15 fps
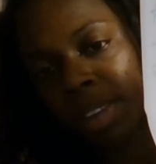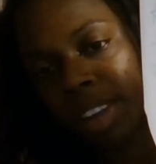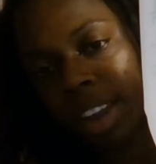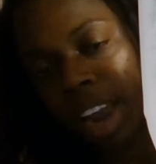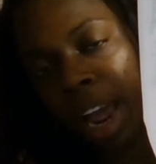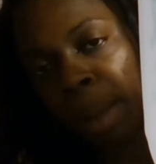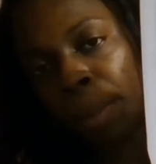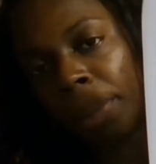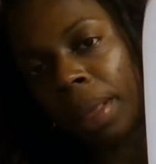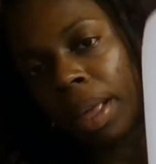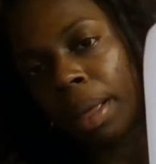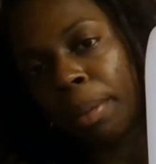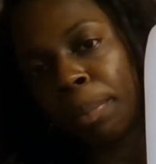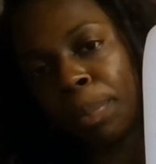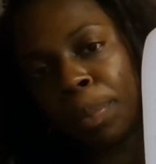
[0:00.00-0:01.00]
to 9
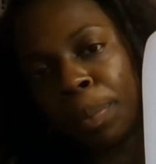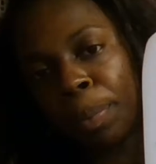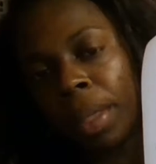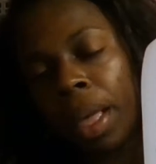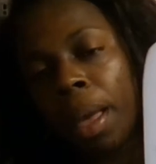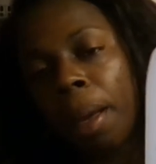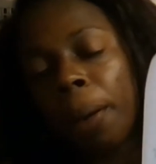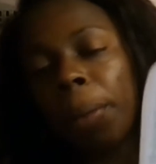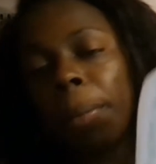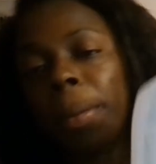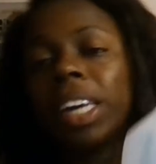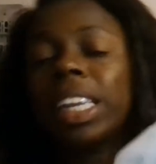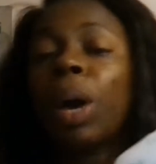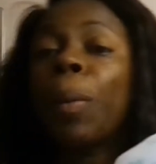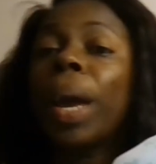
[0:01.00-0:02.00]
p.m.
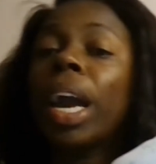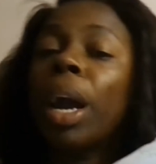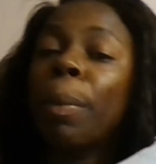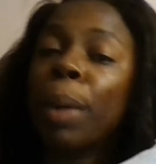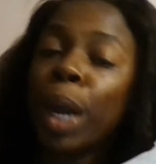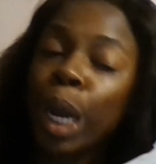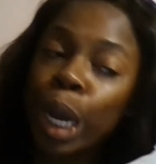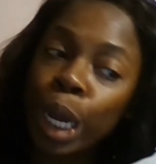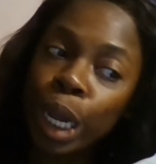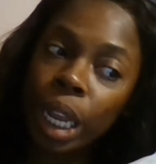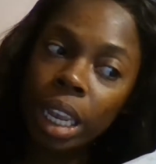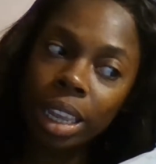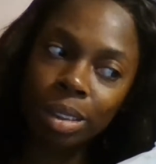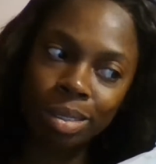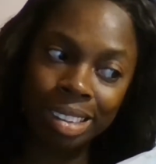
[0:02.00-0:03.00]
Because I wake up
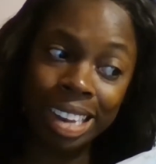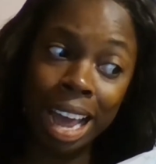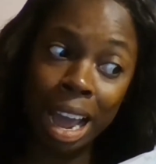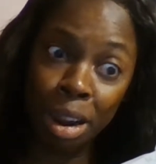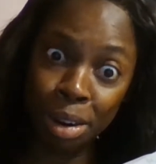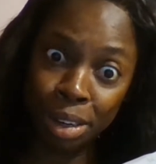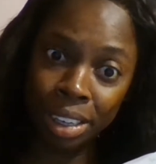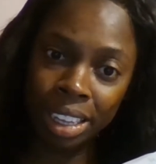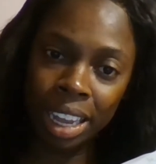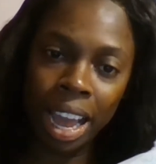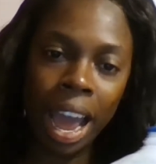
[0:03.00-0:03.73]
early, not early.